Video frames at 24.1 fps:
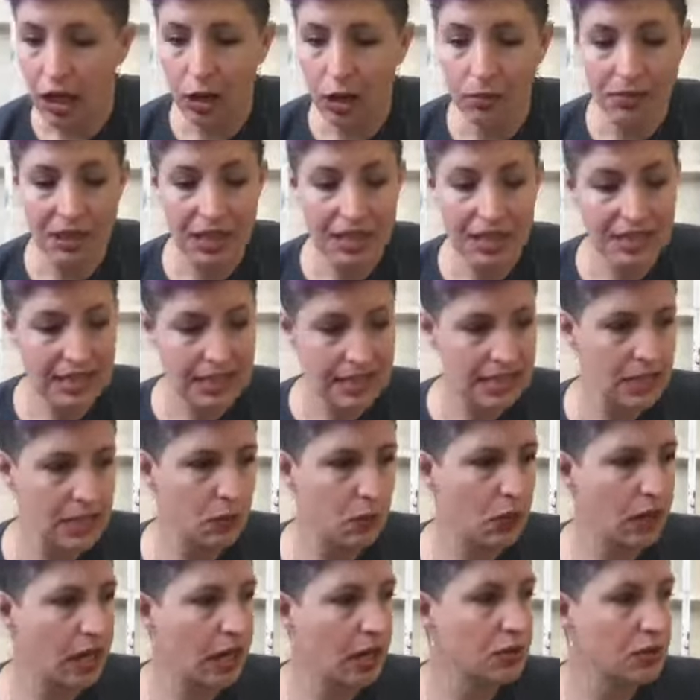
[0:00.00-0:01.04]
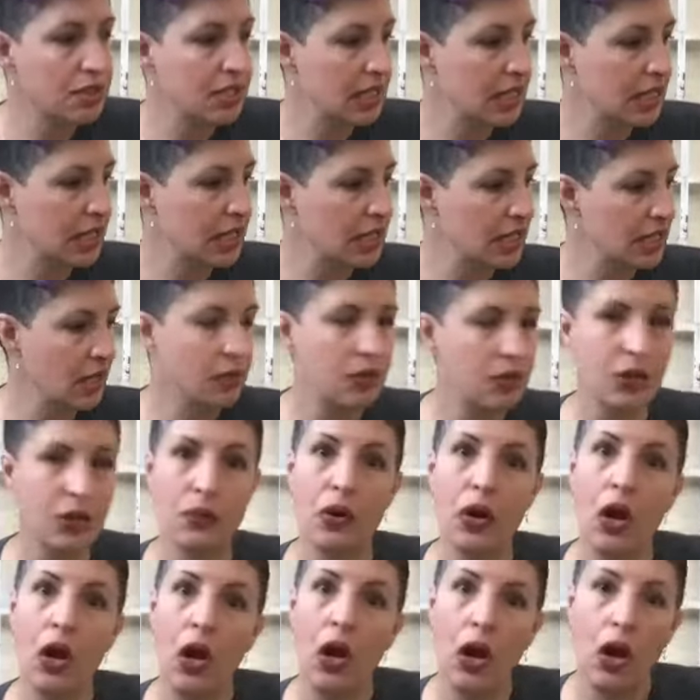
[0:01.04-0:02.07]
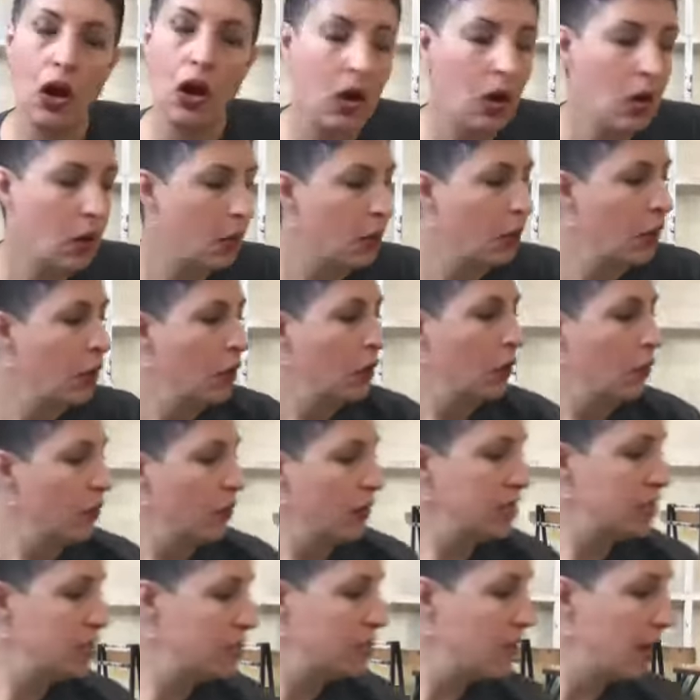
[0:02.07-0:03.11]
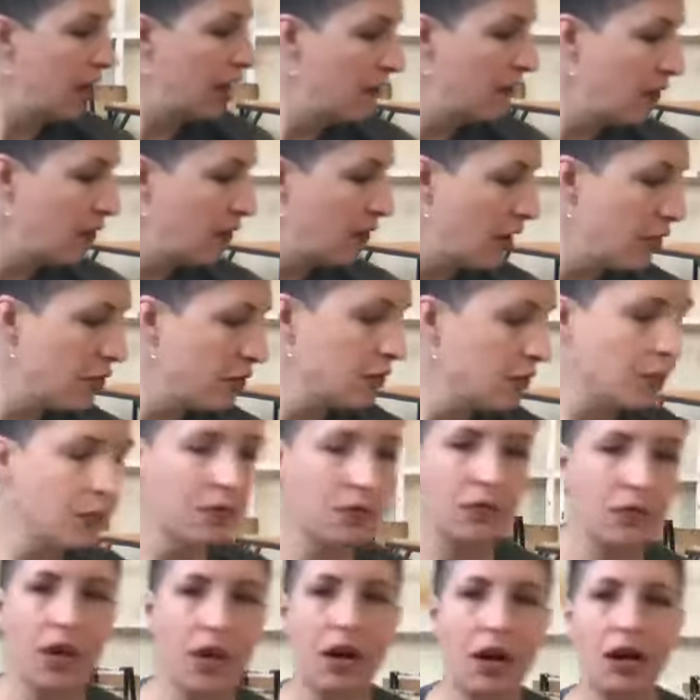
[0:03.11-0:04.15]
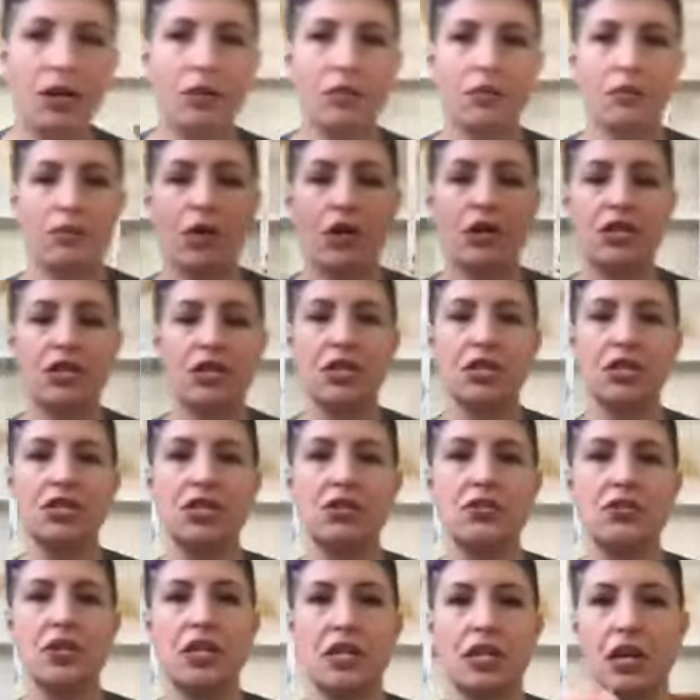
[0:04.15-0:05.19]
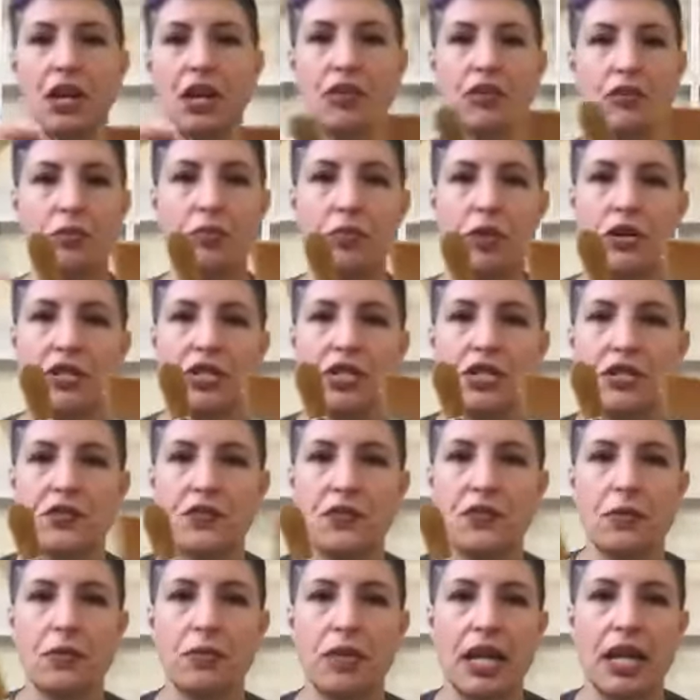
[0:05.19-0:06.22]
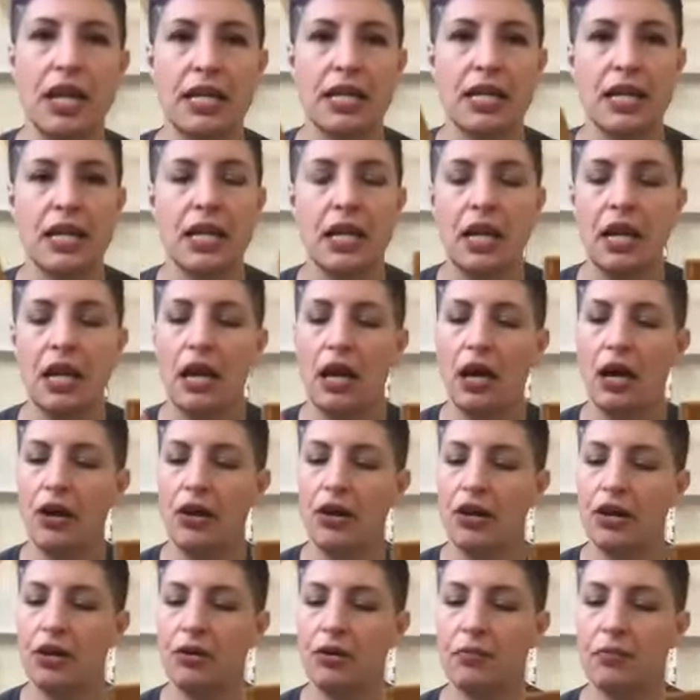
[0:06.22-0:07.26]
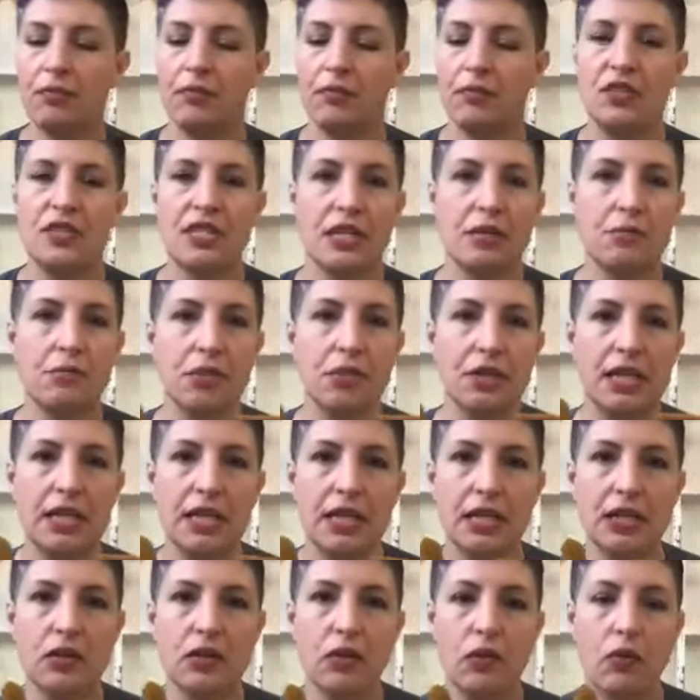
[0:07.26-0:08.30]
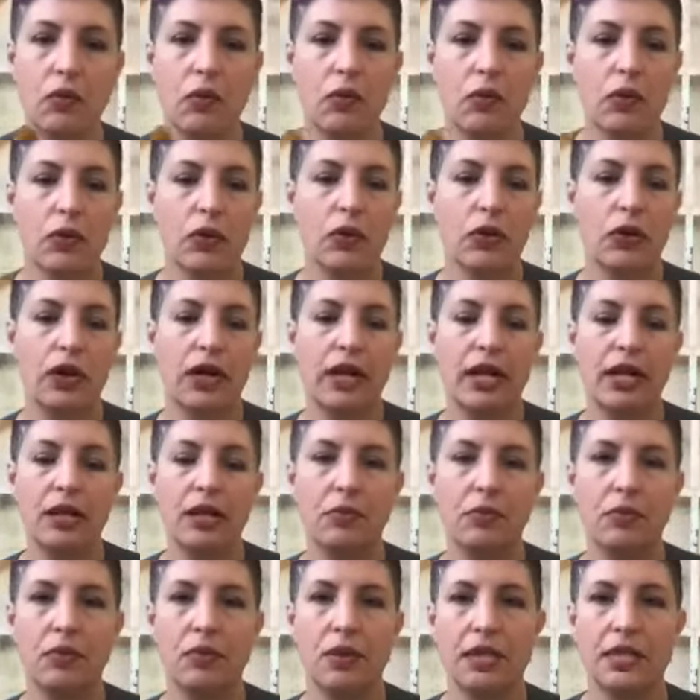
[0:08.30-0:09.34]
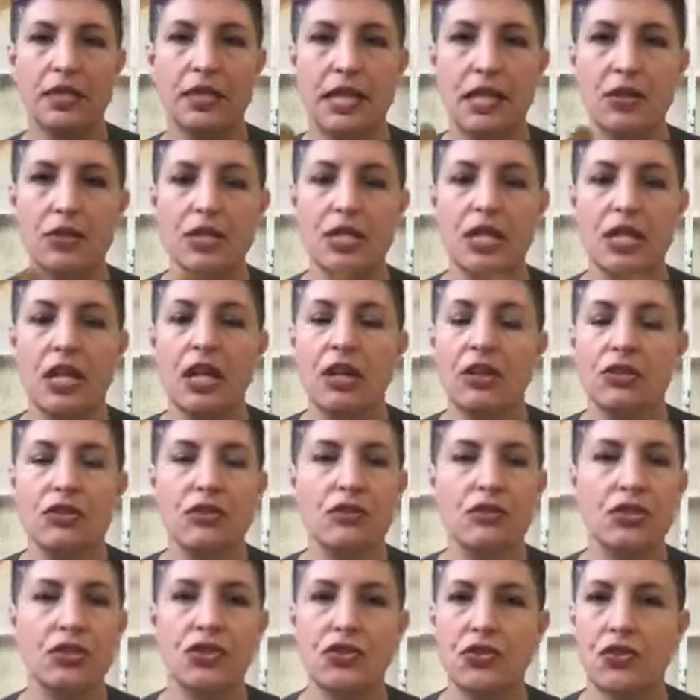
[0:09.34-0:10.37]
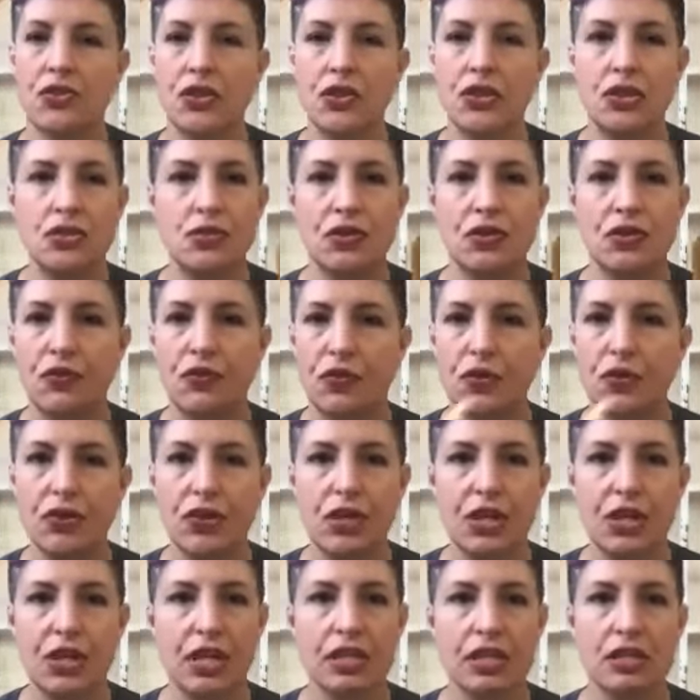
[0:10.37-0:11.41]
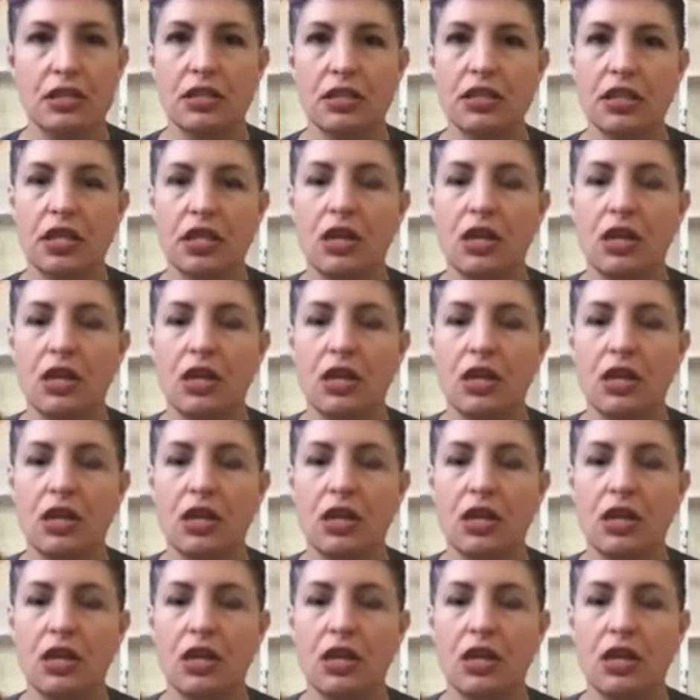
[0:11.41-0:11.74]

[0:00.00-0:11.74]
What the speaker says: Let's see, what else can I tell you? Oh, we do have other brushes. You can get other brushes from like Dick Blick or any place else. They're just going to do different things.